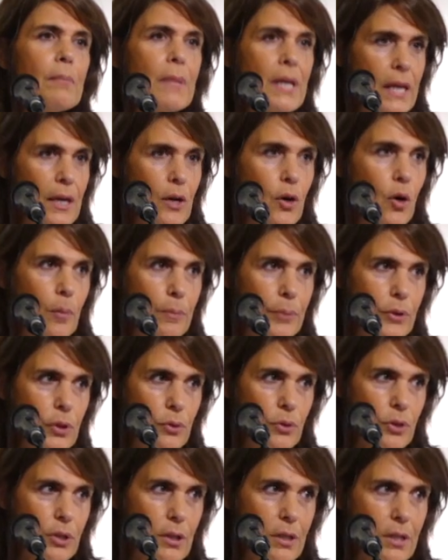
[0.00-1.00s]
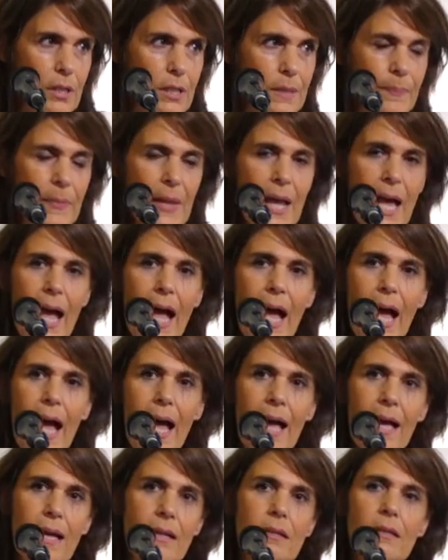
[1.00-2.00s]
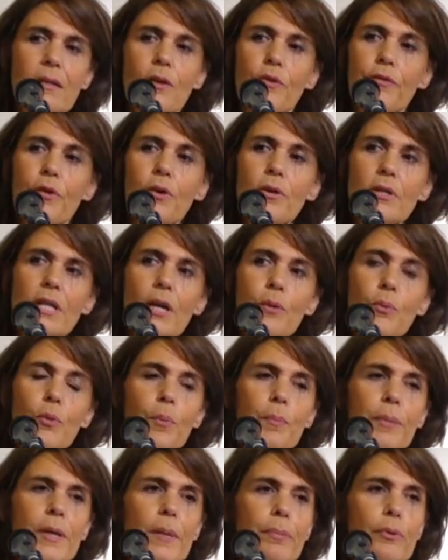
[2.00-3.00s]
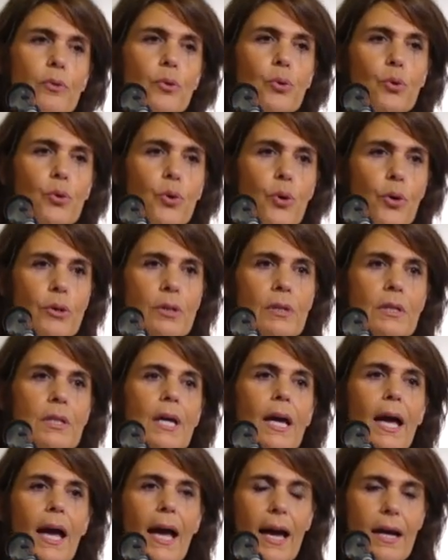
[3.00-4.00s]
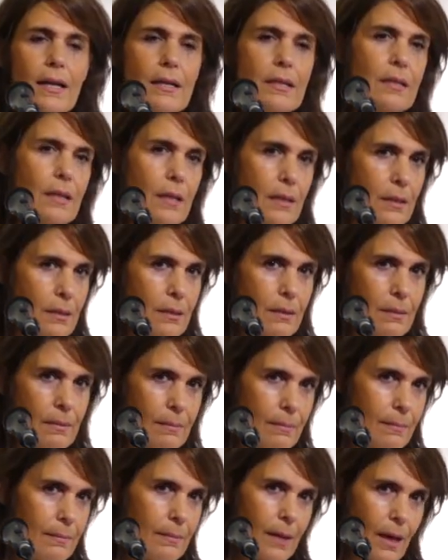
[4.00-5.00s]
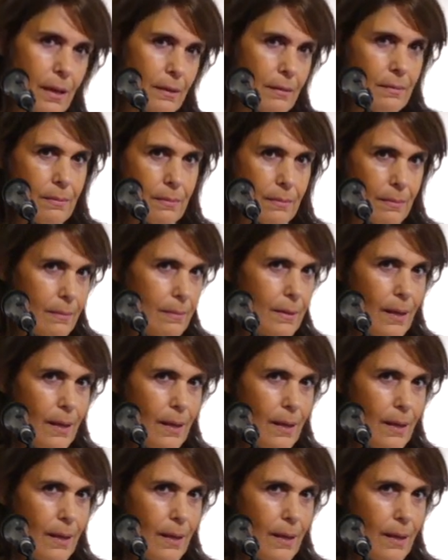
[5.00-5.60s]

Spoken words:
mini computers. And of course there were people who couldn't access that